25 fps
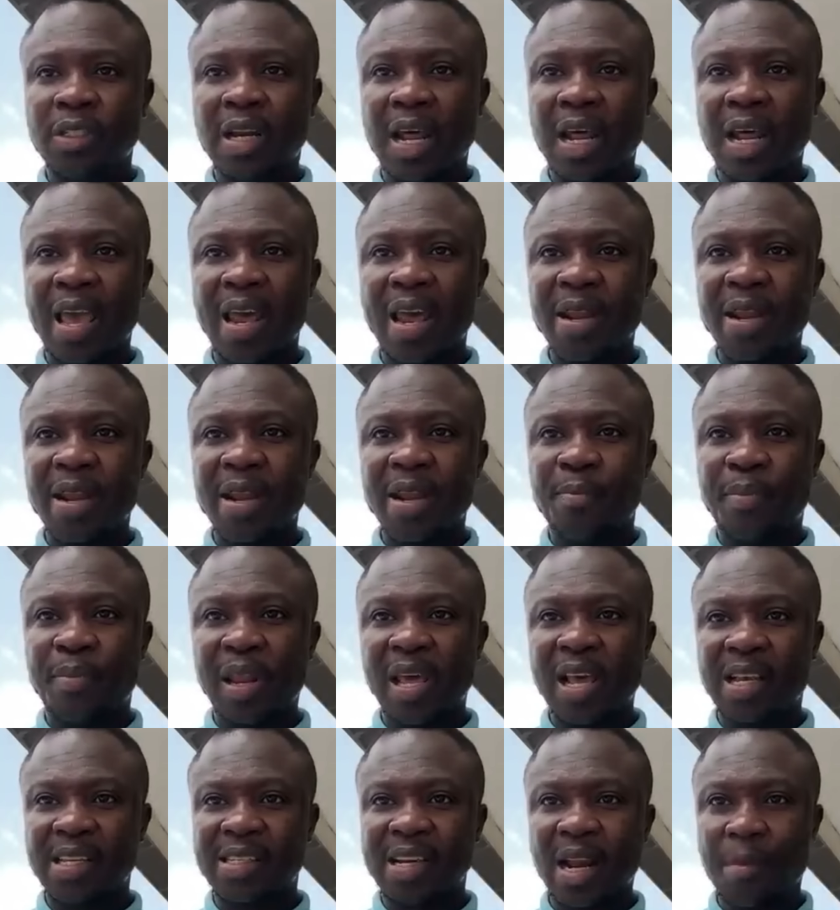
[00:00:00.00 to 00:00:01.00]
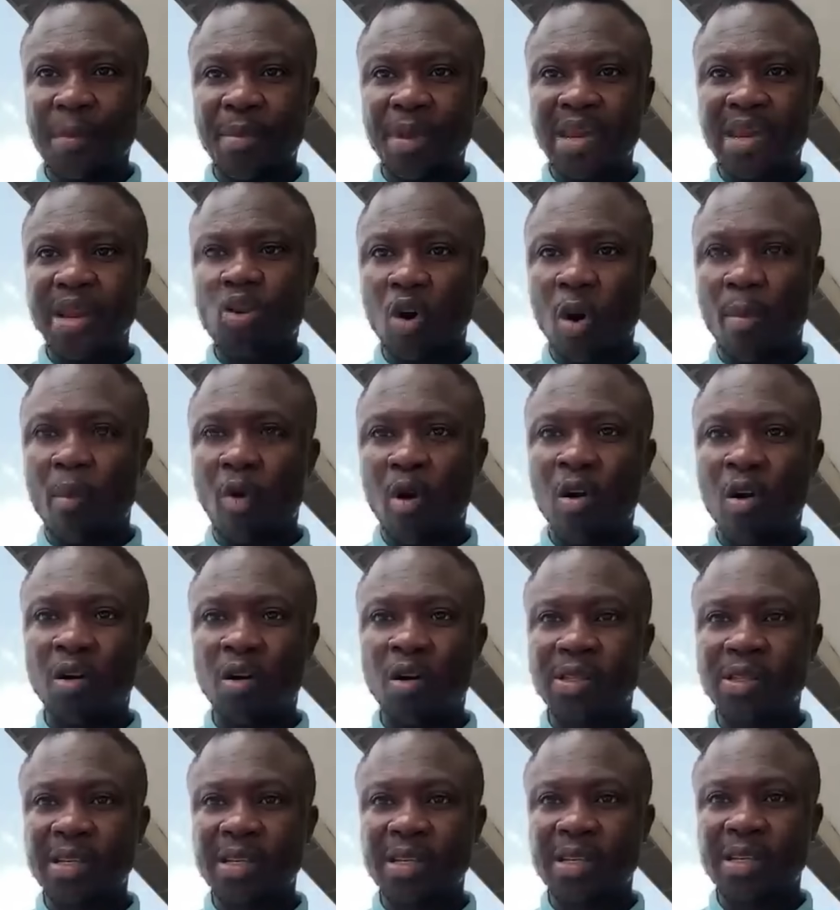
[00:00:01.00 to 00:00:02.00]
Now, any players, now, they didn't come off,
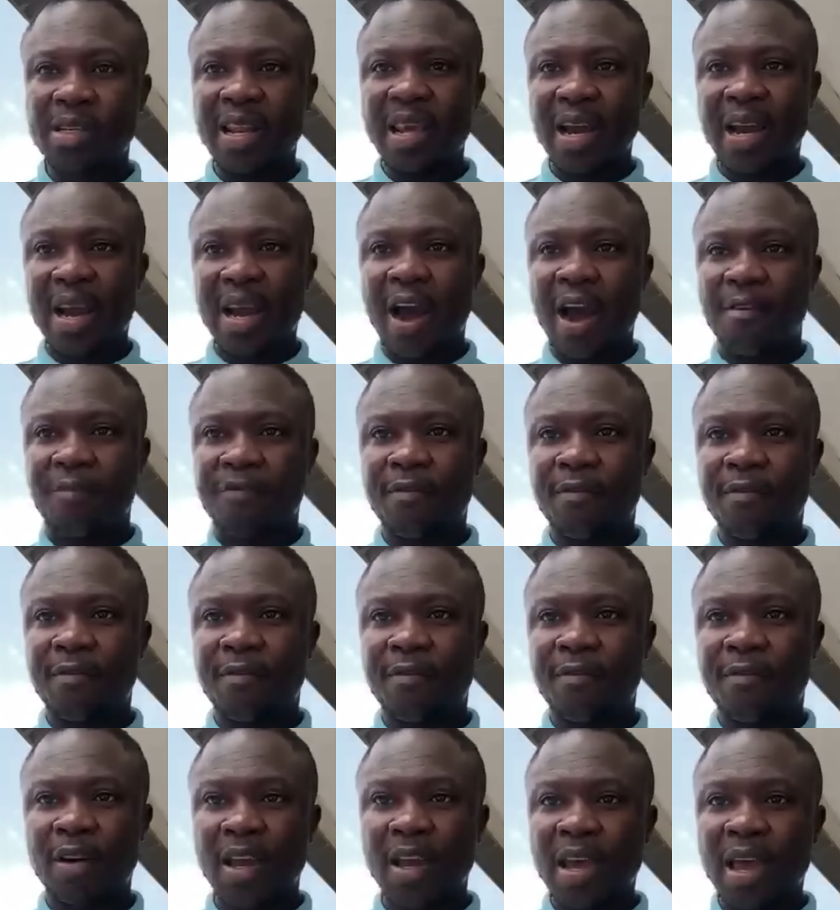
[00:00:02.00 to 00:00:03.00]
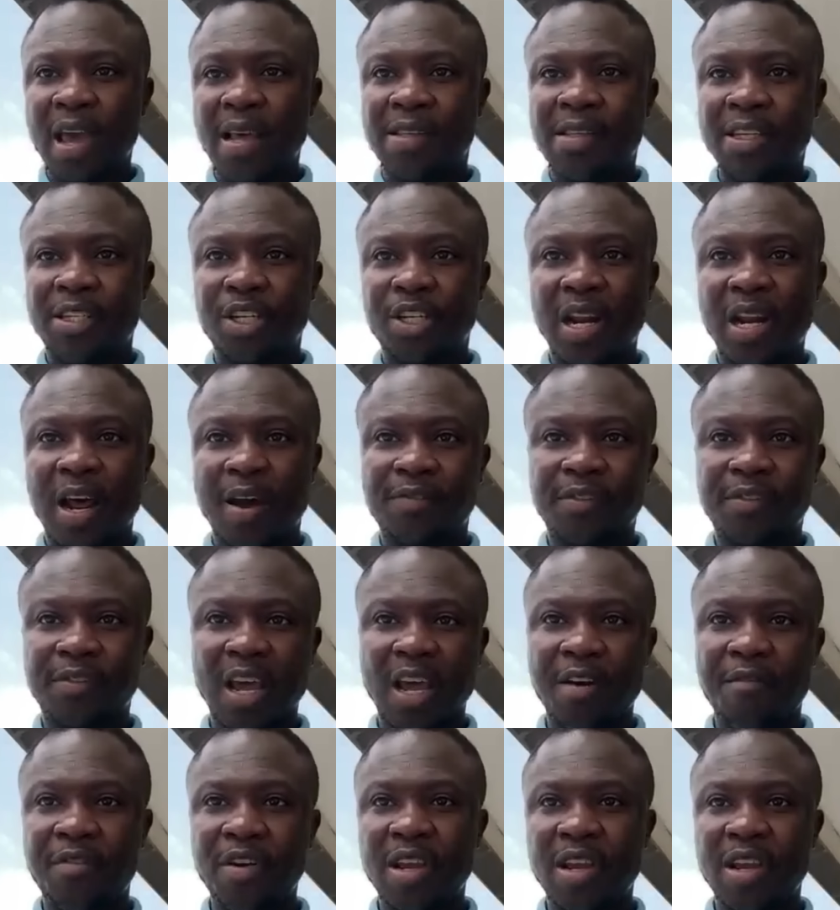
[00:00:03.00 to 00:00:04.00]
said they come, a teacher, and after
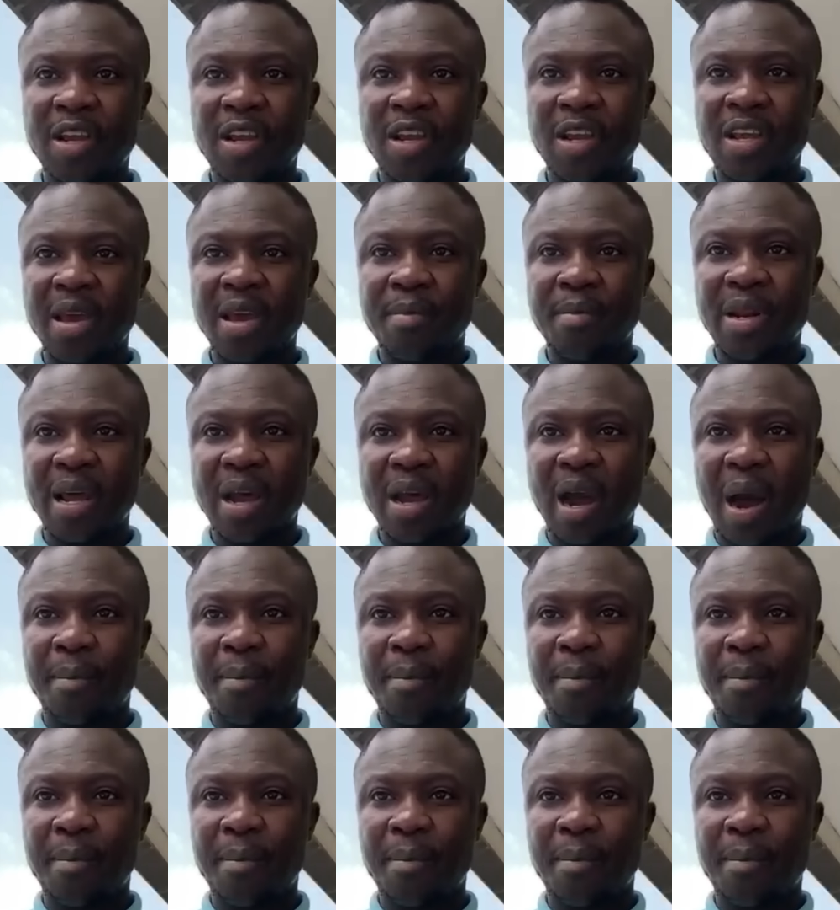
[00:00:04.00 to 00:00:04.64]
every game, there are